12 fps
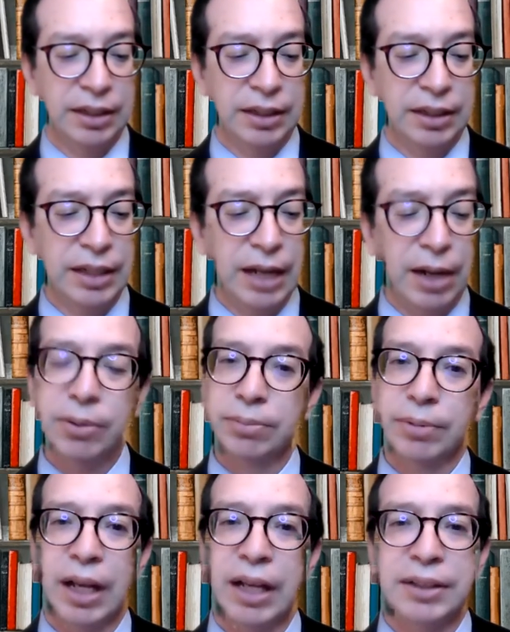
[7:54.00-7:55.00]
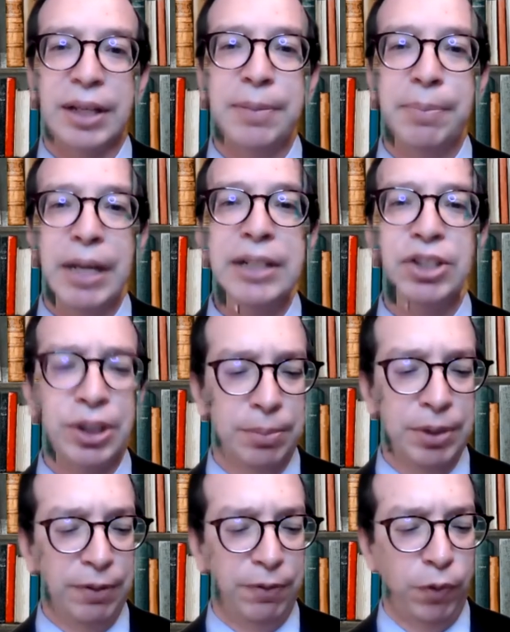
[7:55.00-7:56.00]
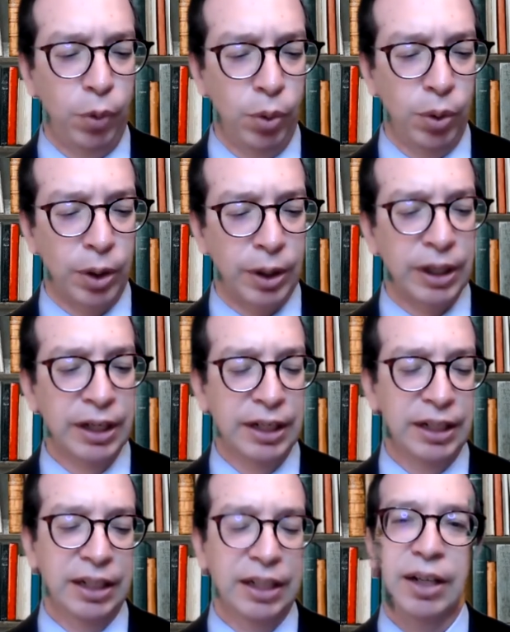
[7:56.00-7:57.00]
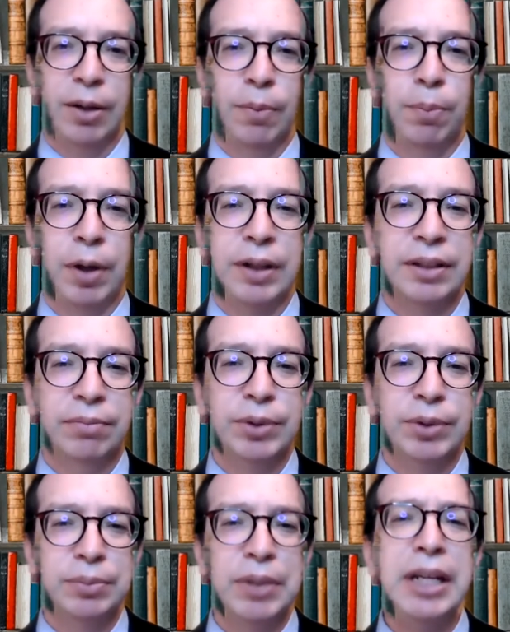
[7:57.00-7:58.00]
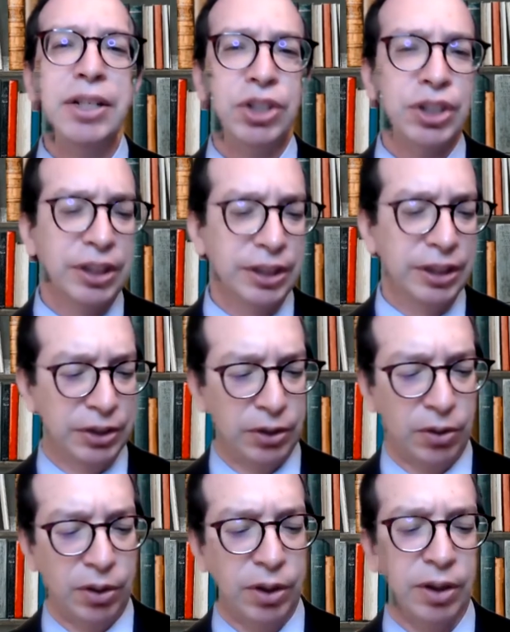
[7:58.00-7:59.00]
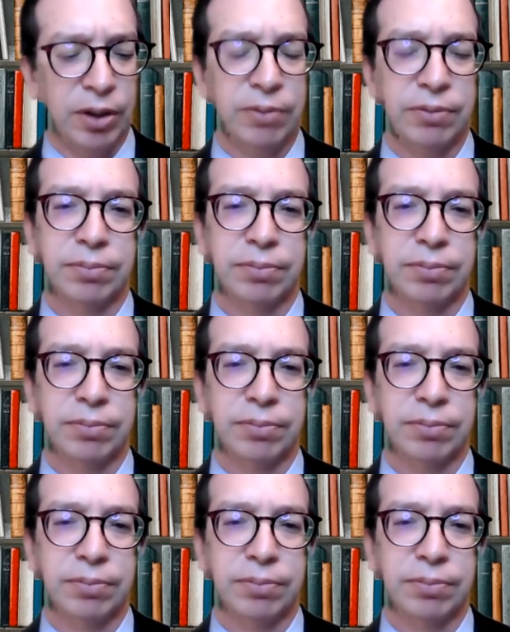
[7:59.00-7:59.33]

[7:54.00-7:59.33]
Now, as I mentioned before, nations are